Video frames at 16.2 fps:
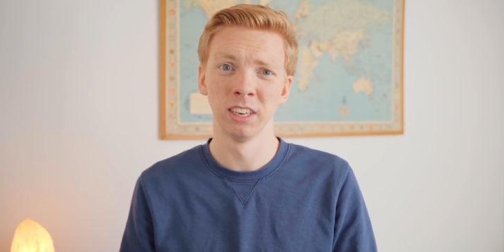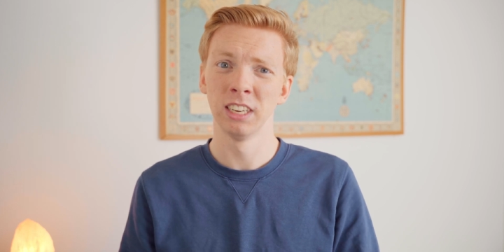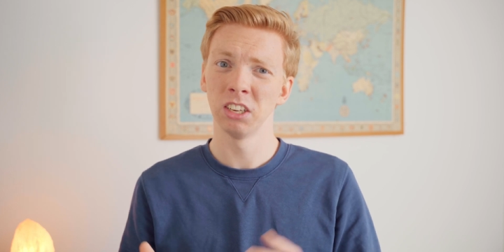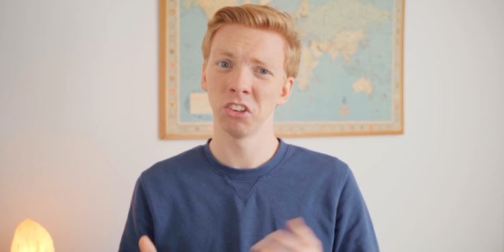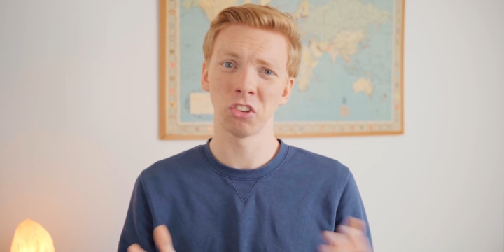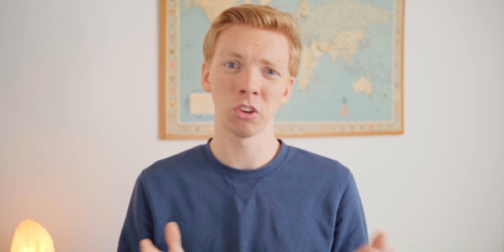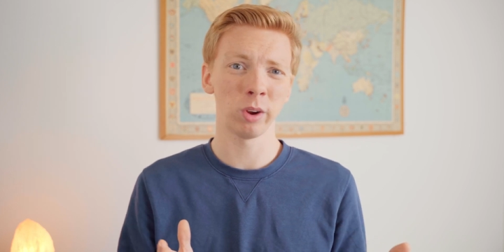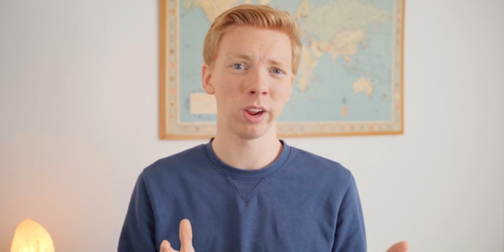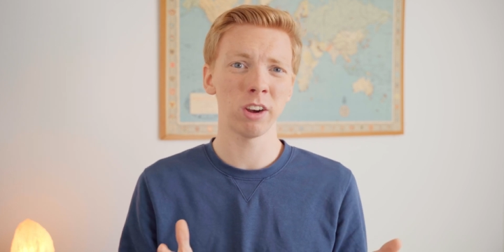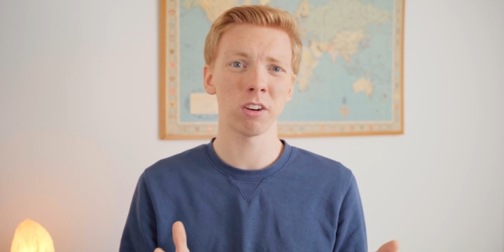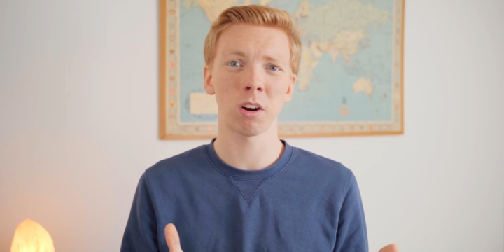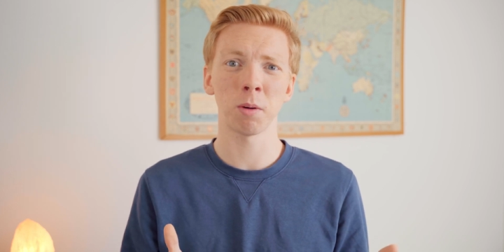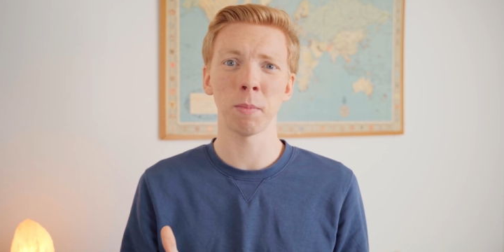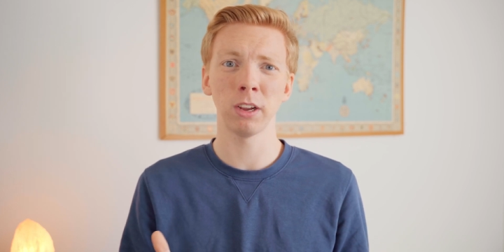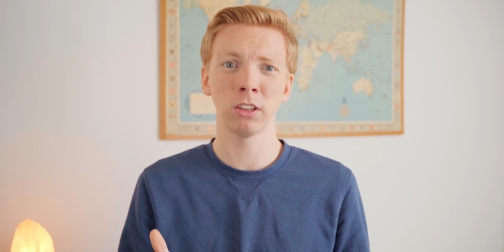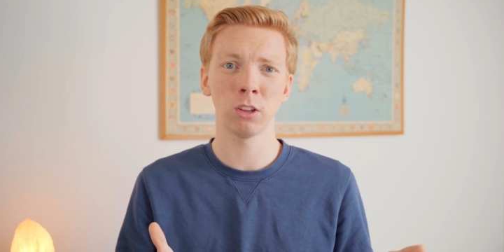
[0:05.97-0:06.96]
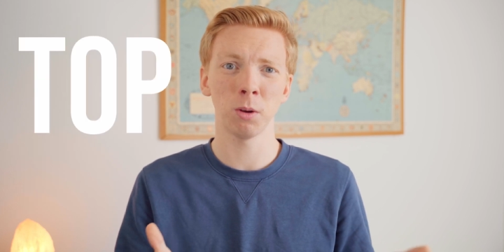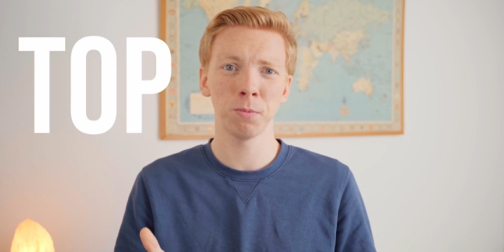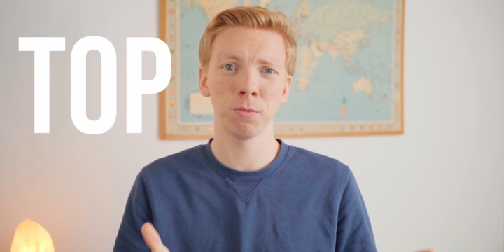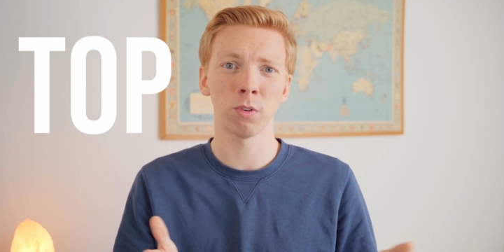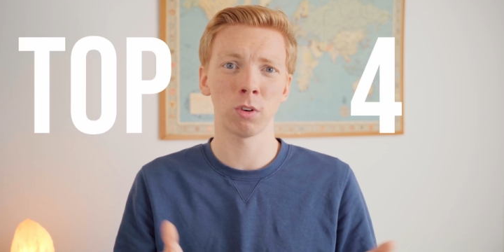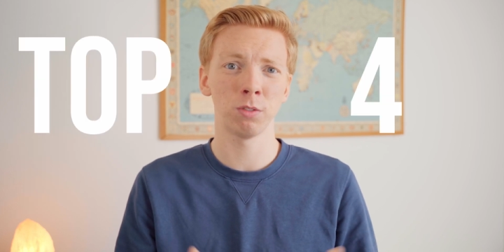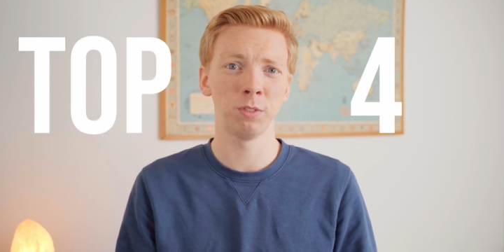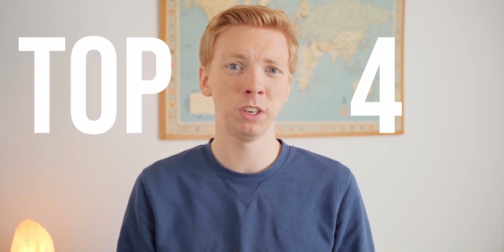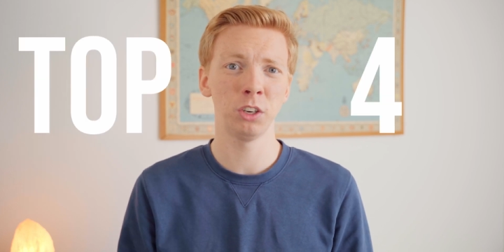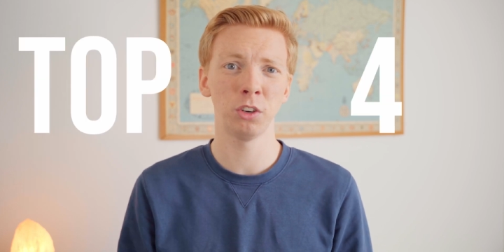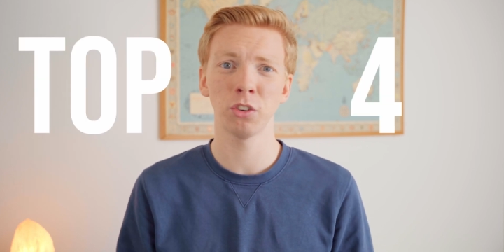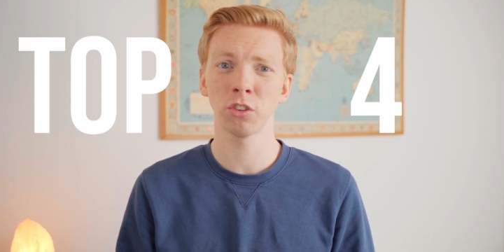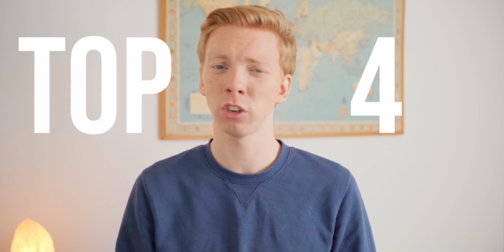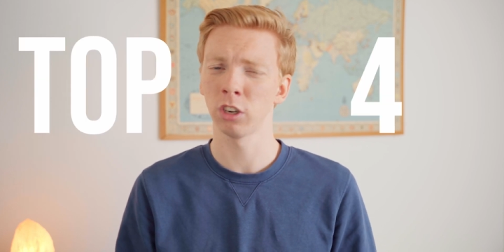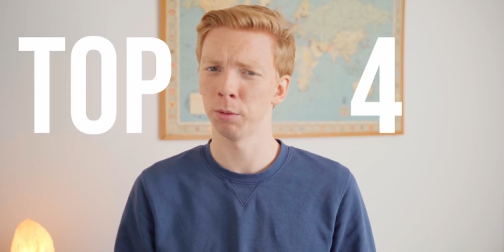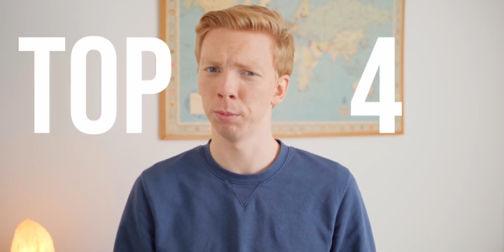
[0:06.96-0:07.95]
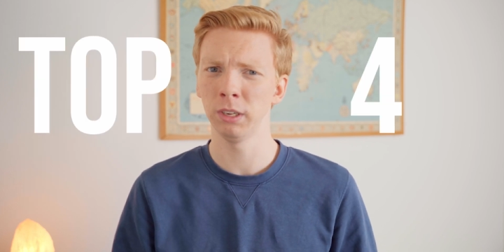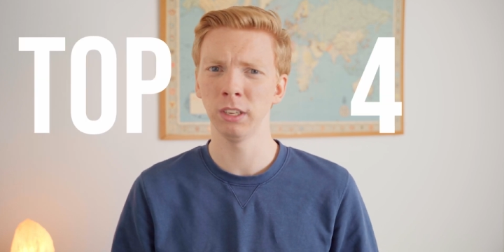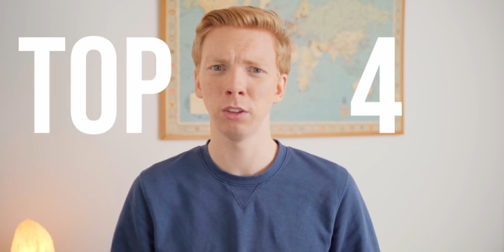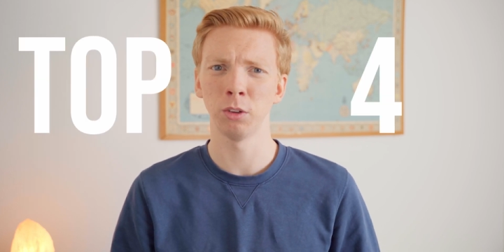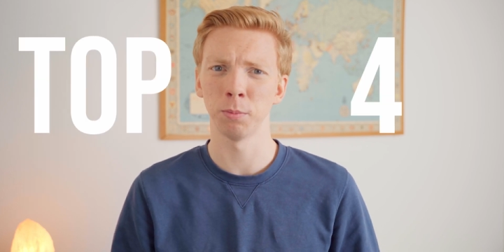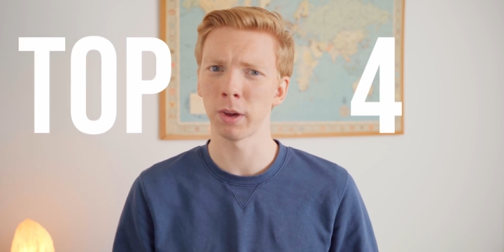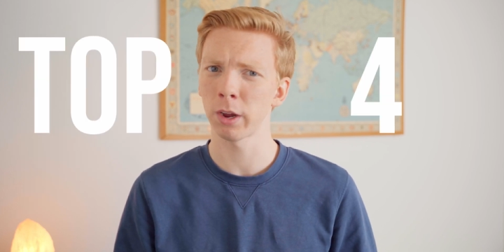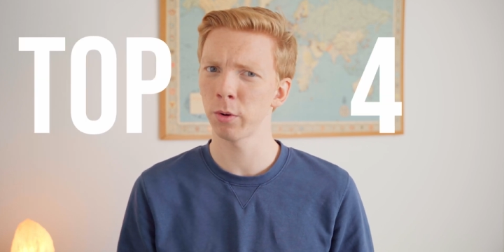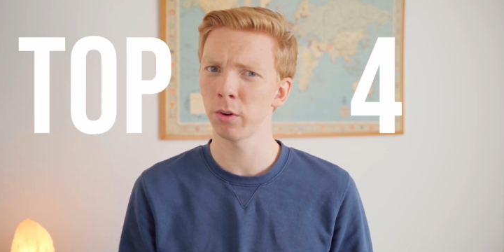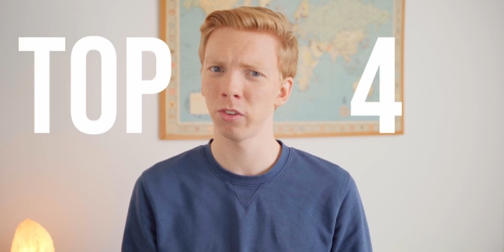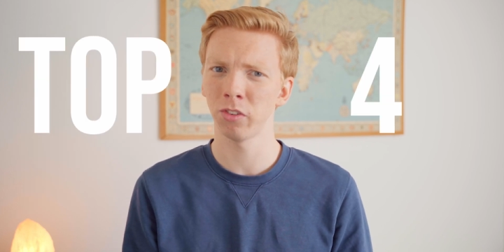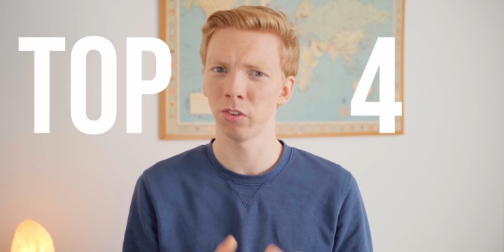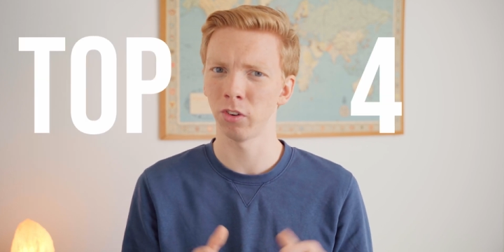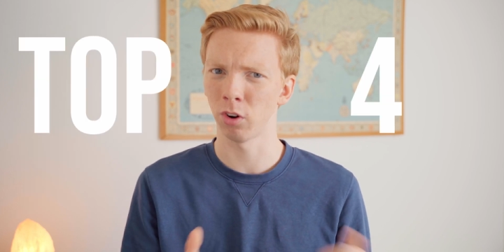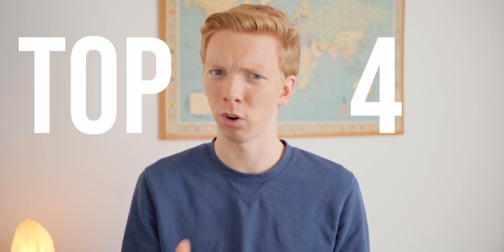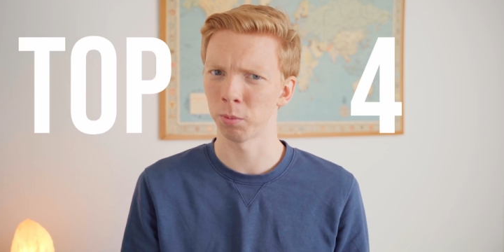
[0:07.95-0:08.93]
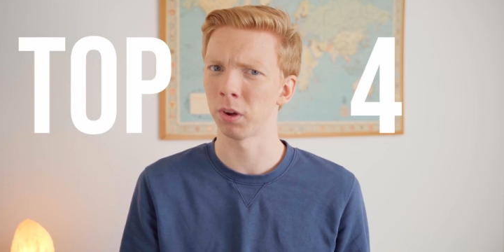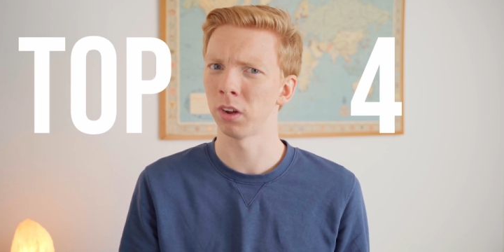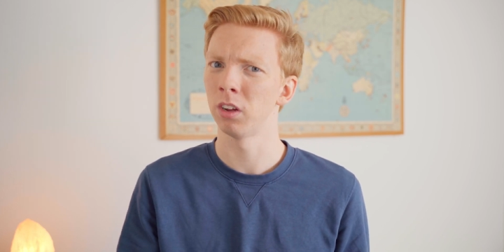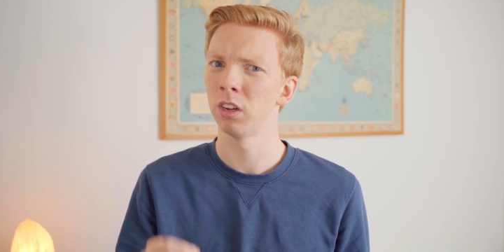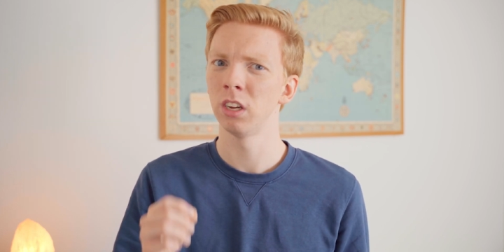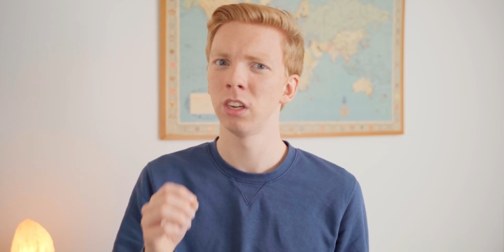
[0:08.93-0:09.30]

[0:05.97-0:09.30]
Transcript: so here are my top 4 features coming to macOS Sonoma.